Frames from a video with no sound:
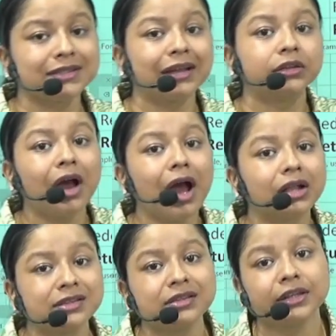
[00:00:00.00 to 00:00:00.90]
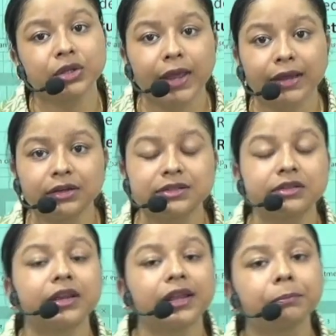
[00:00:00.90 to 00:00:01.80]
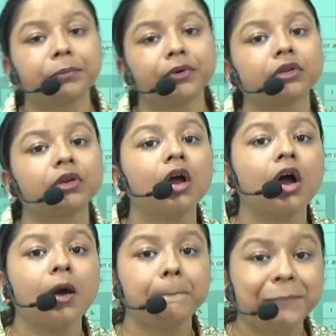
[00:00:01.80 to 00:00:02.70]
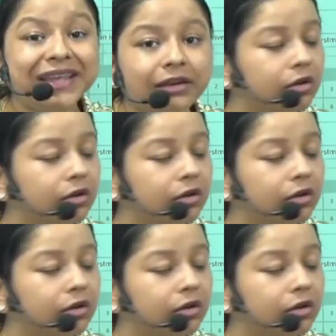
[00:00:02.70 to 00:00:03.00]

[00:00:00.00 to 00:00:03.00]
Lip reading: the answer that you get is the rate per period.